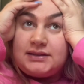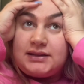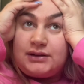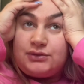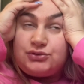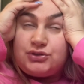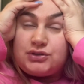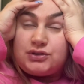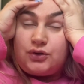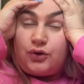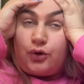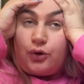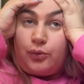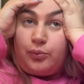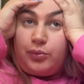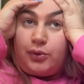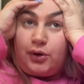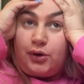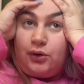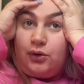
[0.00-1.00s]
and I was just
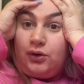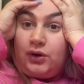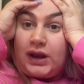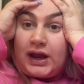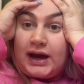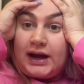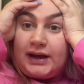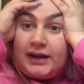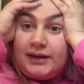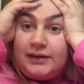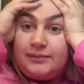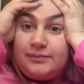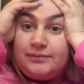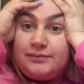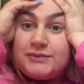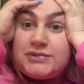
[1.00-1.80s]
up all night.